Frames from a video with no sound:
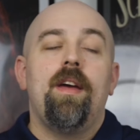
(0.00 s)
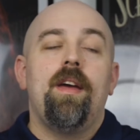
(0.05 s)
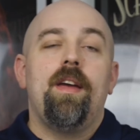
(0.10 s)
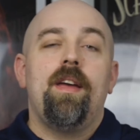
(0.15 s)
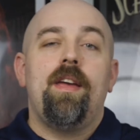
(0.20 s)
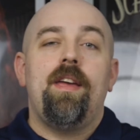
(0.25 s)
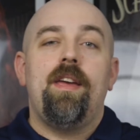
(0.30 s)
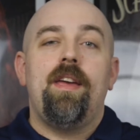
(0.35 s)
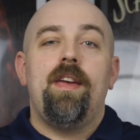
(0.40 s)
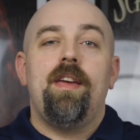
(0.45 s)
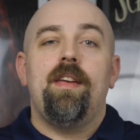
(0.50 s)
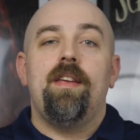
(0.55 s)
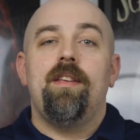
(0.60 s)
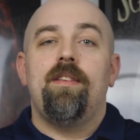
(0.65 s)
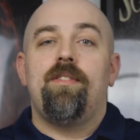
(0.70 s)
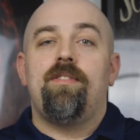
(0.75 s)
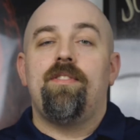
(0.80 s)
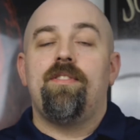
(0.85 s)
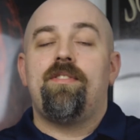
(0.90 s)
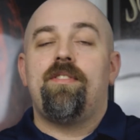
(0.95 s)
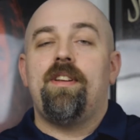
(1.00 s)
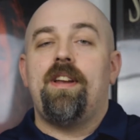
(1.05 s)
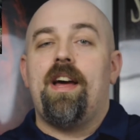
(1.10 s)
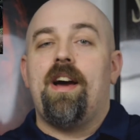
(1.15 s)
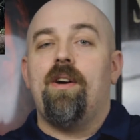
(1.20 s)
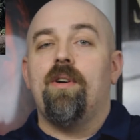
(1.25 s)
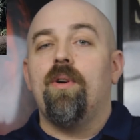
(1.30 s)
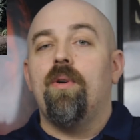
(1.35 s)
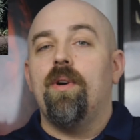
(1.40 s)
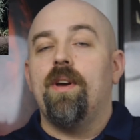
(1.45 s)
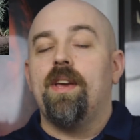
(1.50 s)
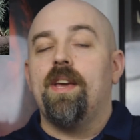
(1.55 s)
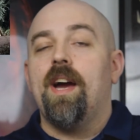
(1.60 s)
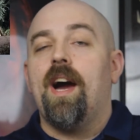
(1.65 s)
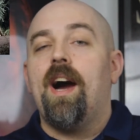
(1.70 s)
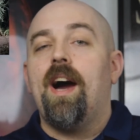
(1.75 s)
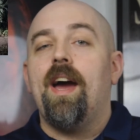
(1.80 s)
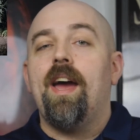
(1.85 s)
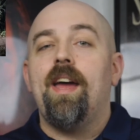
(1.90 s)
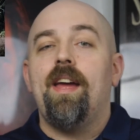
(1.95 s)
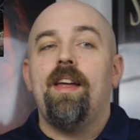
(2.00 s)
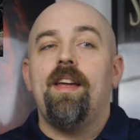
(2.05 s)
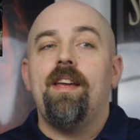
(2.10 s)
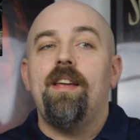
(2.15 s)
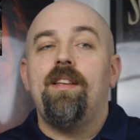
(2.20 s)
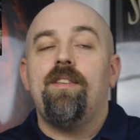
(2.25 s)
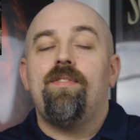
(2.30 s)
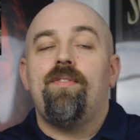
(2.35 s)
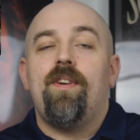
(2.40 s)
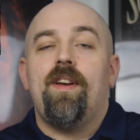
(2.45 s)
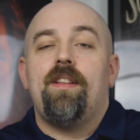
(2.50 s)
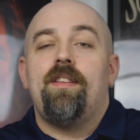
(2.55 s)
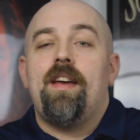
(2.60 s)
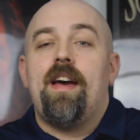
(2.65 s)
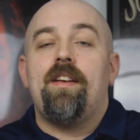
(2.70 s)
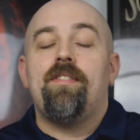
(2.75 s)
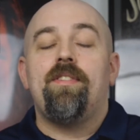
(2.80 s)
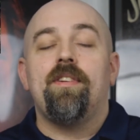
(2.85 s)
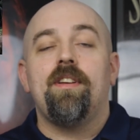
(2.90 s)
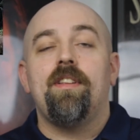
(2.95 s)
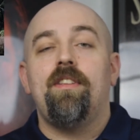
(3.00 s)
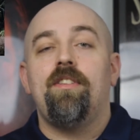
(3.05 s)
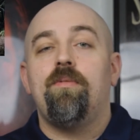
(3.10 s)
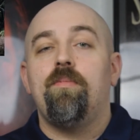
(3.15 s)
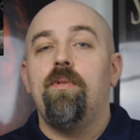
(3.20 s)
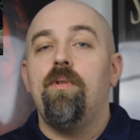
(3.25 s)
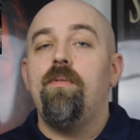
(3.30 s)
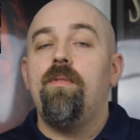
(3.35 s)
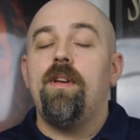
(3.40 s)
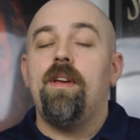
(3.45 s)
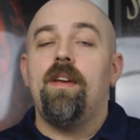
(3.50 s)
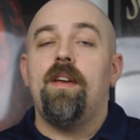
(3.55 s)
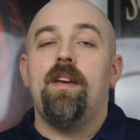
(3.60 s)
He is just an outgoing guy. He's fantastic in this movie.